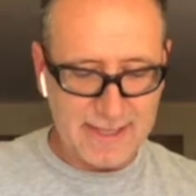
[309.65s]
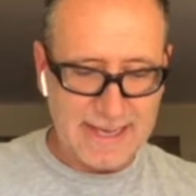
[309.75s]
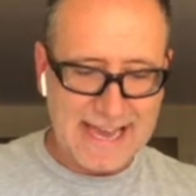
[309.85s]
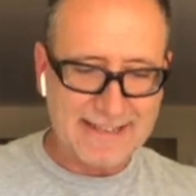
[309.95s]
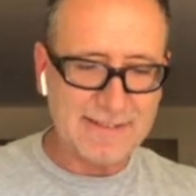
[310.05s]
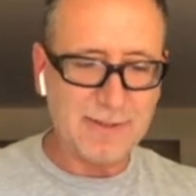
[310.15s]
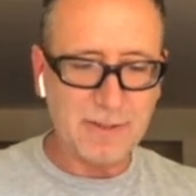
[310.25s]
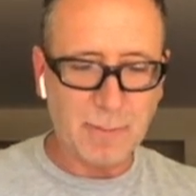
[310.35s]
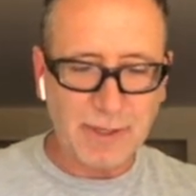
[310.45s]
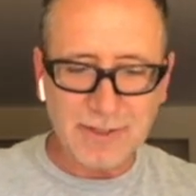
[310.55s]
the
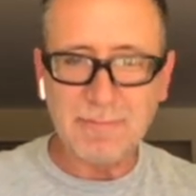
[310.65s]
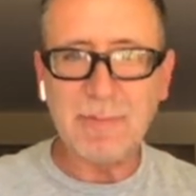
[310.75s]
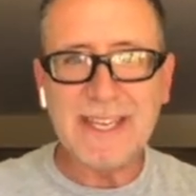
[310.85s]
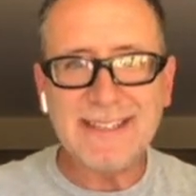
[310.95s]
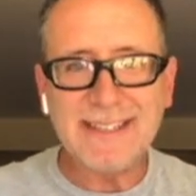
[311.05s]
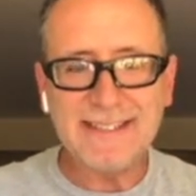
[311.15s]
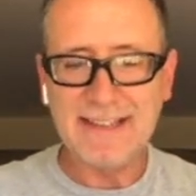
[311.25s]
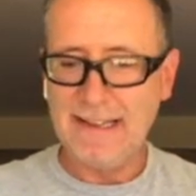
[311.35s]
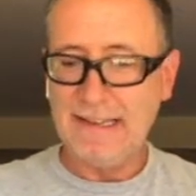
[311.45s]
axles, parts and pieces.